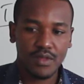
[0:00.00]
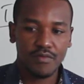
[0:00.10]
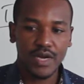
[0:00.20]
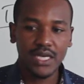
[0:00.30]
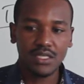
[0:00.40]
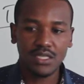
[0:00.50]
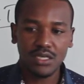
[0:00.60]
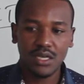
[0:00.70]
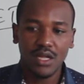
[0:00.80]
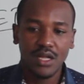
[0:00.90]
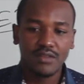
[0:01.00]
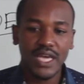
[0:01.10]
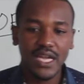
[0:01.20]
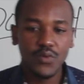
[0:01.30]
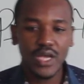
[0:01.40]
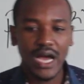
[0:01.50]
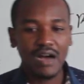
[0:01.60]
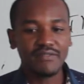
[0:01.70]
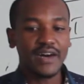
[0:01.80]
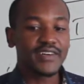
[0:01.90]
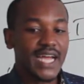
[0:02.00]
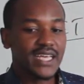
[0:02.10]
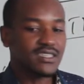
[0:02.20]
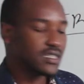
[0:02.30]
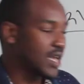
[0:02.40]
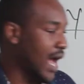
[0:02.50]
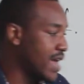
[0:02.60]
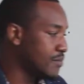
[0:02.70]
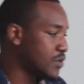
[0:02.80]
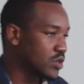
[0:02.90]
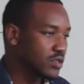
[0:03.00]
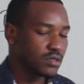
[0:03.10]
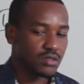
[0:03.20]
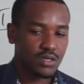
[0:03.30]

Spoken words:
Right? Then we have raised eyebrows,